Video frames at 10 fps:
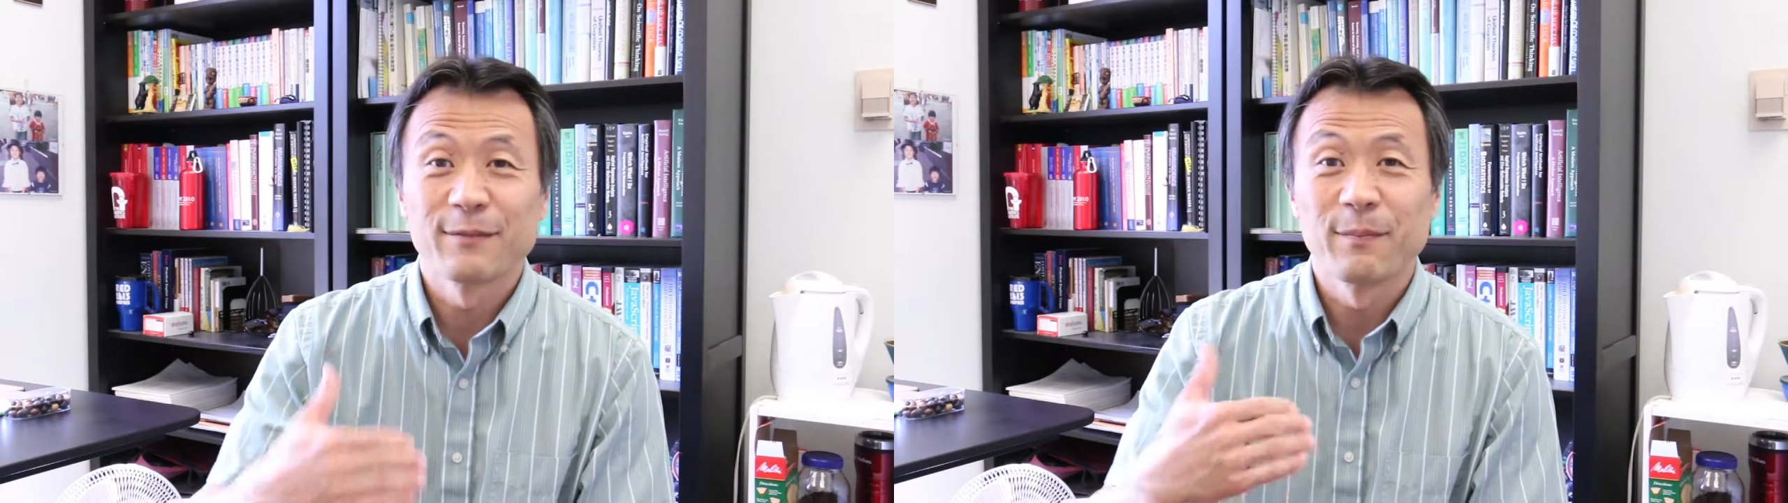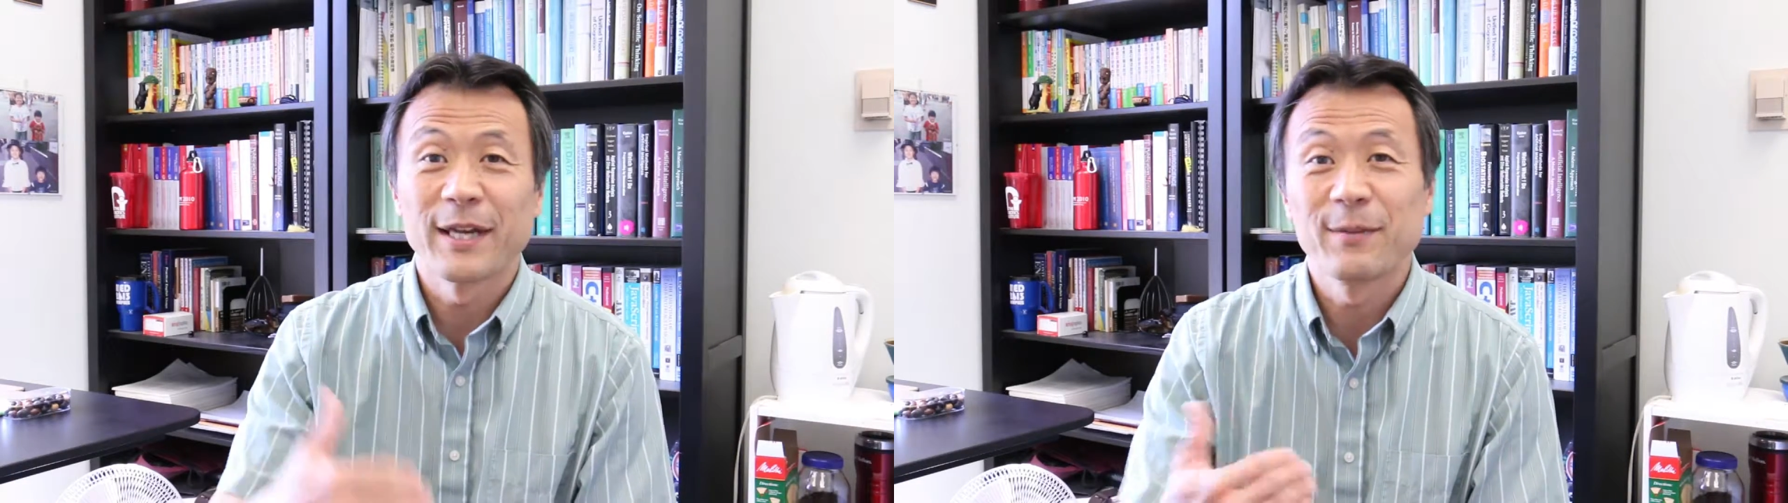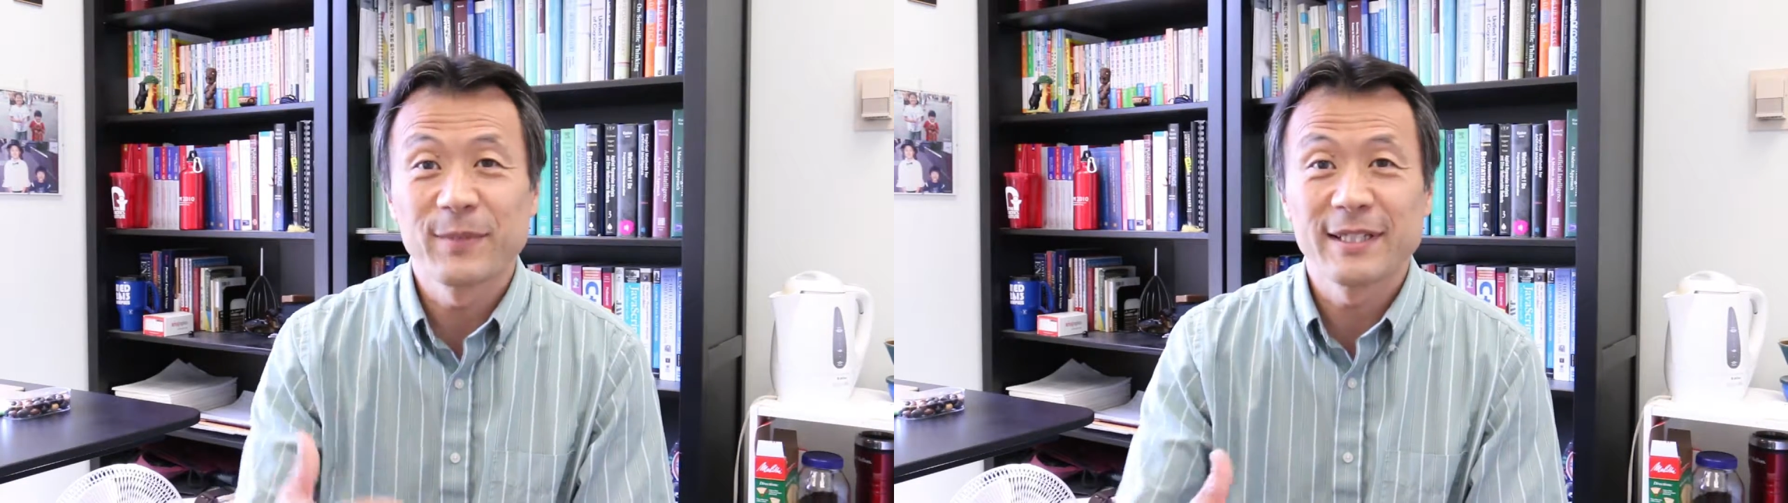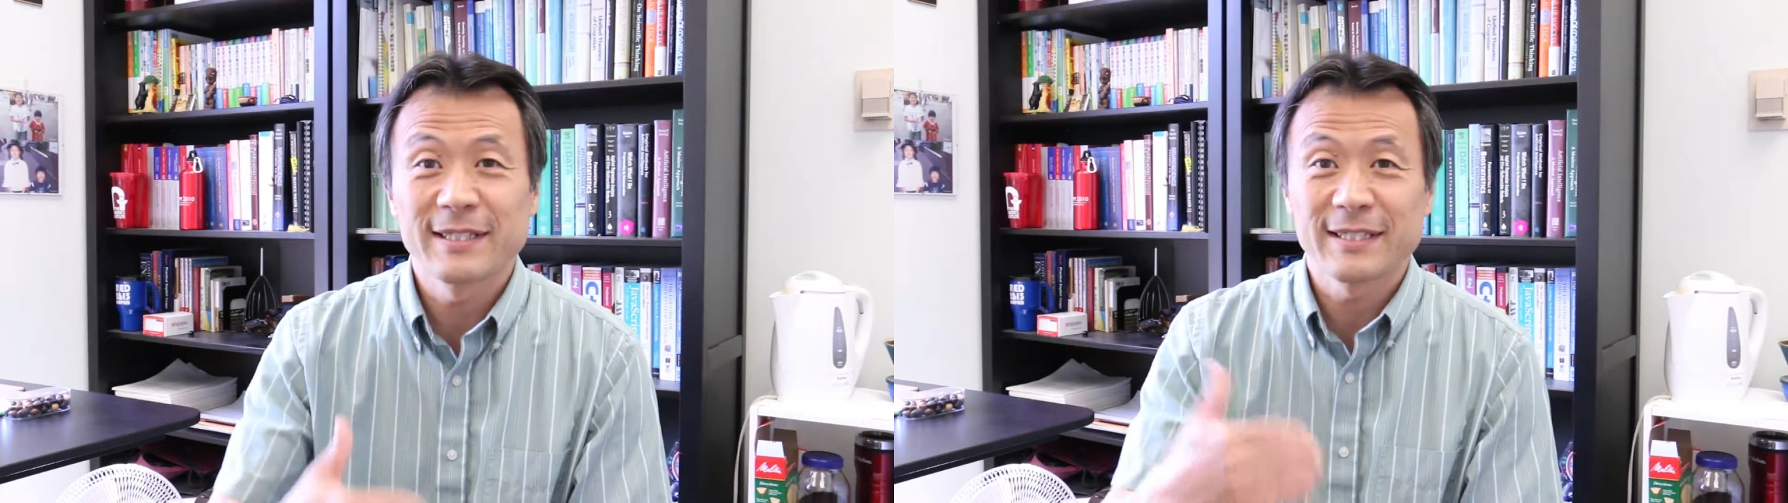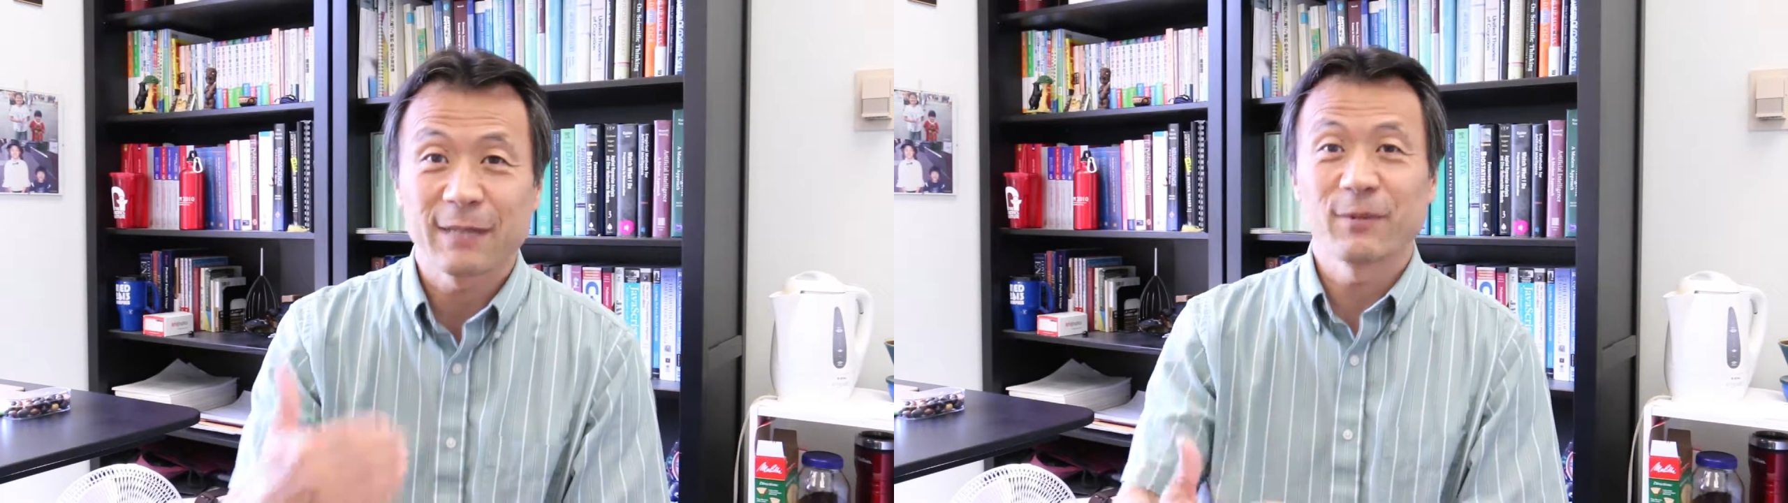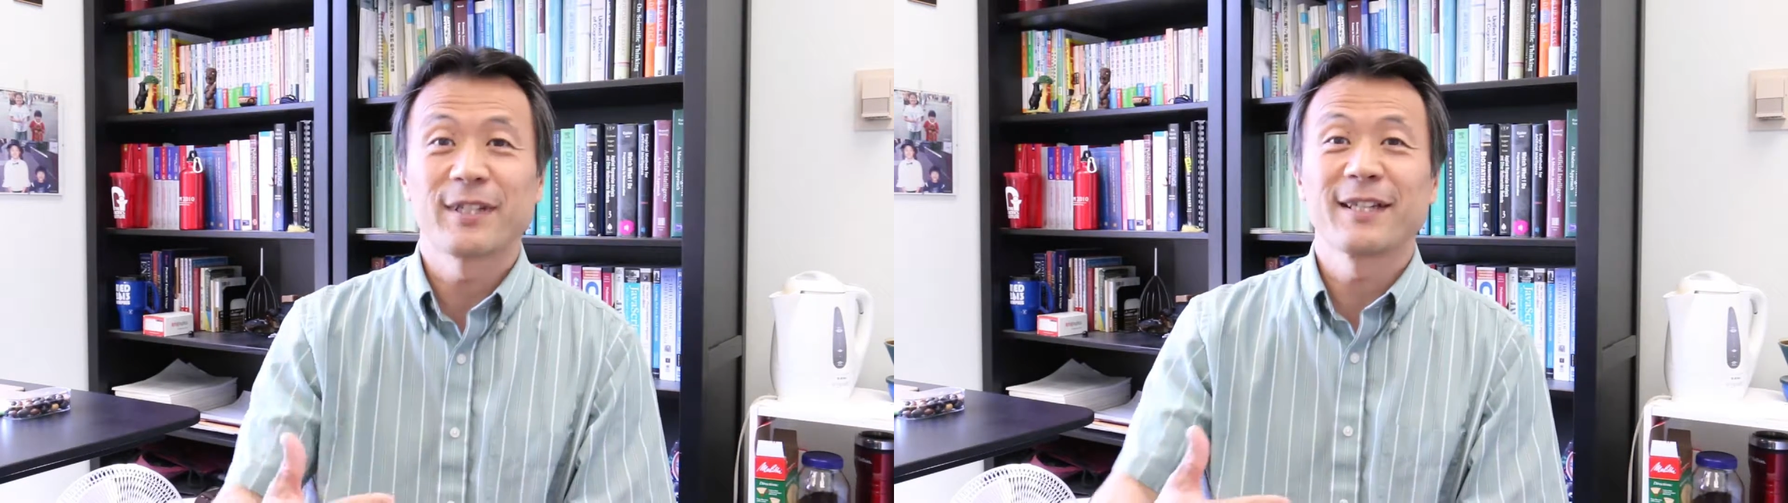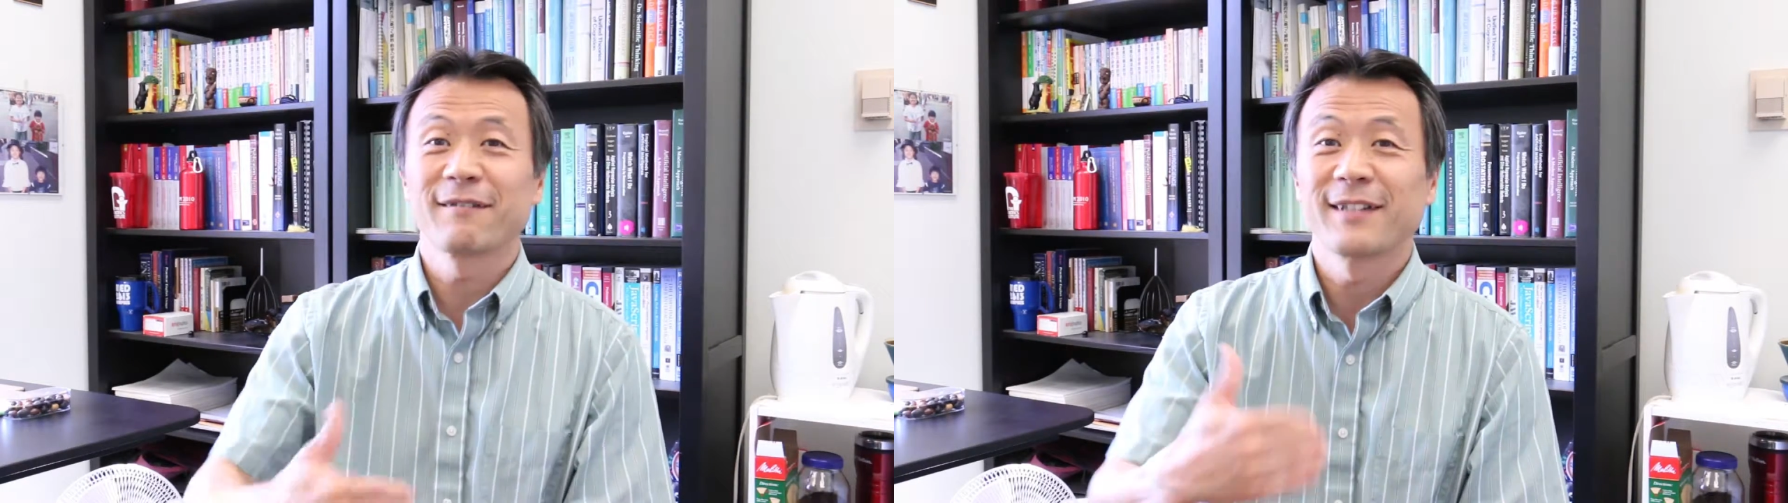may be something